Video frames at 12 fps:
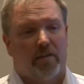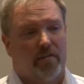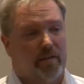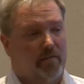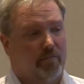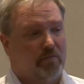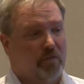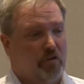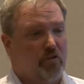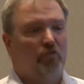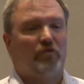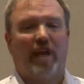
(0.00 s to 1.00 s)
The
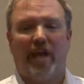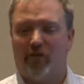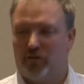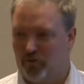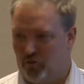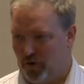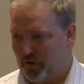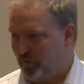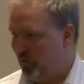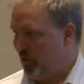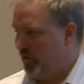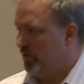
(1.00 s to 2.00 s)
new territory in the
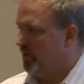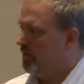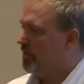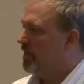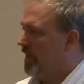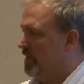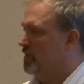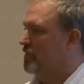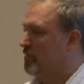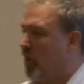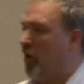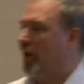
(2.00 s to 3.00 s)
world is
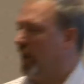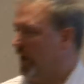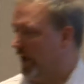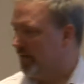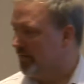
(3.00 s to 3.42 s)
online.